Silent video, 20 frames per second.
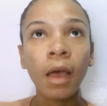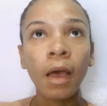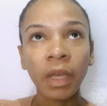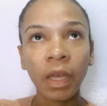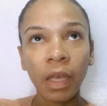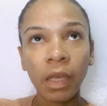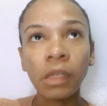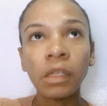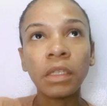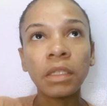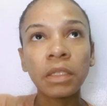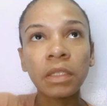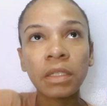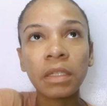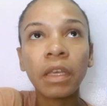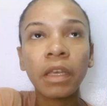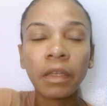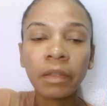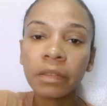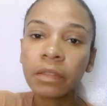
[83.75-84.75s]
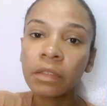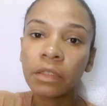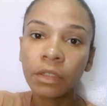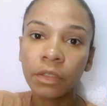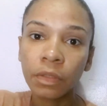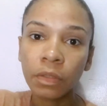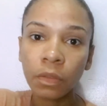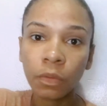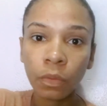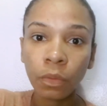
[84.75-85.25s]
Guyanese 18
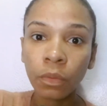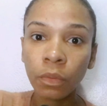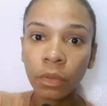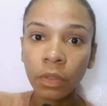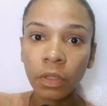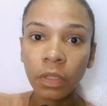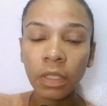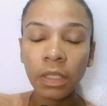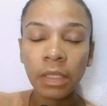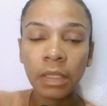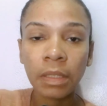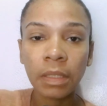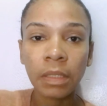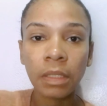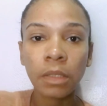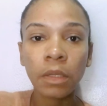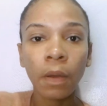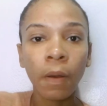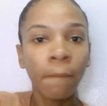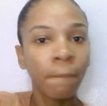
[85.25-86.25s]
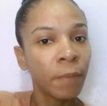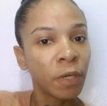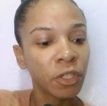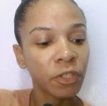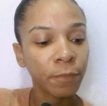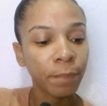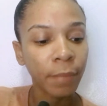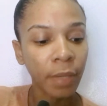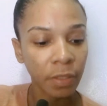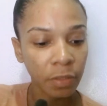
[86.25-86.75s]
years and older is a
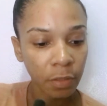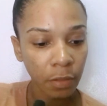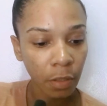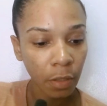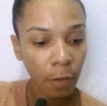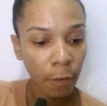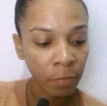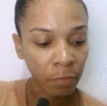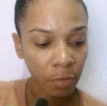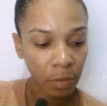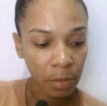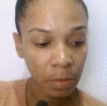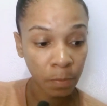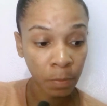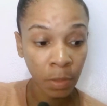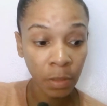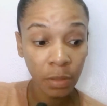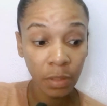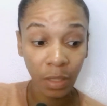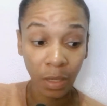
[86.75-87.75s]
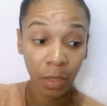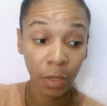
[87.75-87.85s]
much better investment.